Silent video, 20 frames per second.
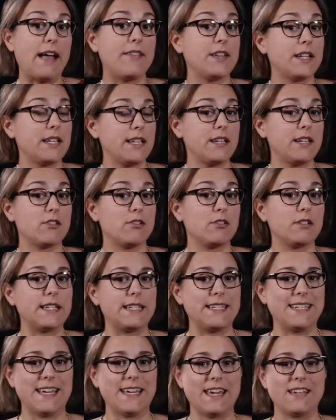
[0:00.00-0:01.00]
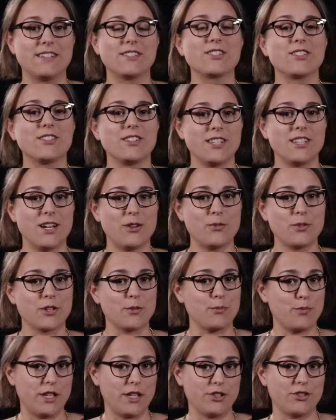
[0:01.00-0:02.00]
and the needle indicates
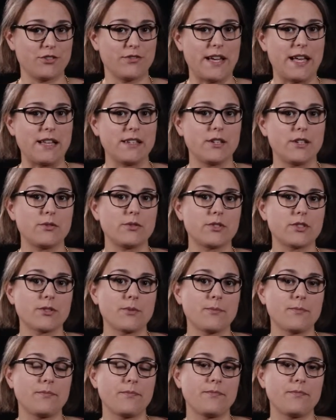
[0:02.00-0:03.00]
lower pressure values.